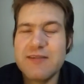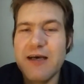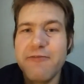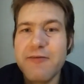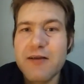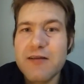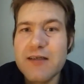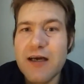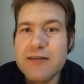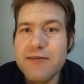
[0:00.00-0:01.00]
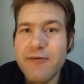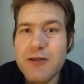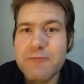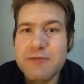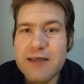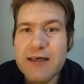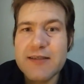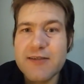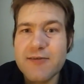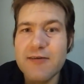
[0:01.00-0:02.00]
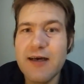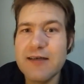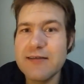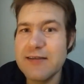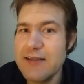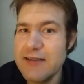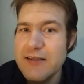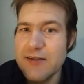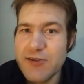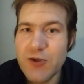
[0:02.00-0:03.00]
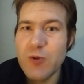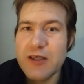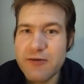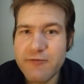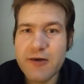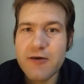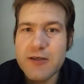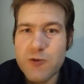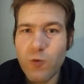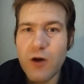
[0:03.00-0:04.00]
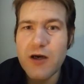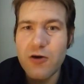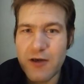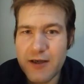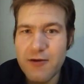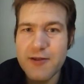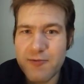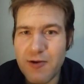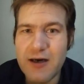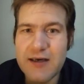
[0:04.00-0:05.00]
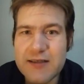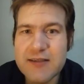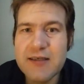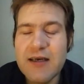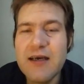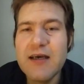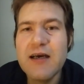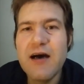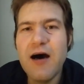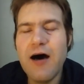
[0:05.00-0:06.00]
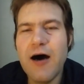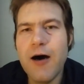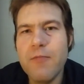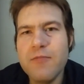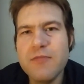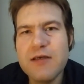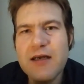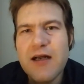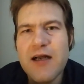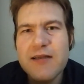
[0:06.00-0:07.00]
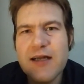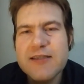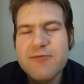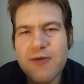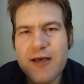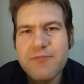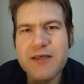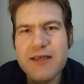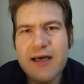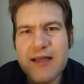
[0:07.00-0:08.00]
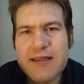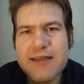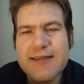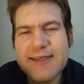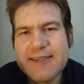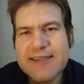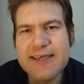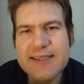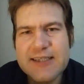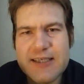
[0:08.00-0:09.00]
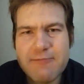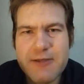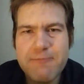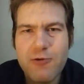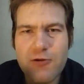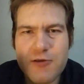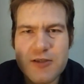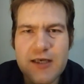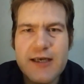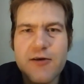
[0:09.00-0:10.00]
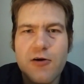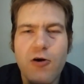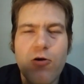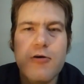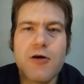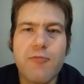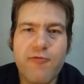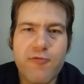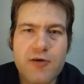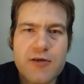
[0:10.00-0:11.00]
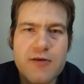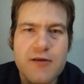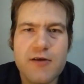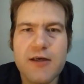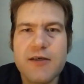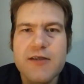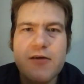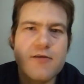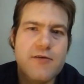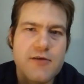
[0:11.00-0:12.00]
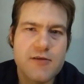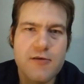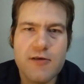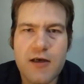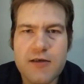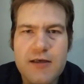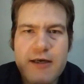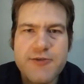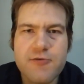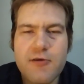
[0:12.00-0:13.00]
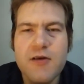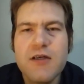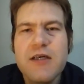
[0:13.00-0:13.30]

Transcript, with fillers: definitely not developed cancer and he's doing very well health wise. Um, and that's what I mean. Uh, these things that people are saying are horrible for you and they're going to kill you because they're not natural.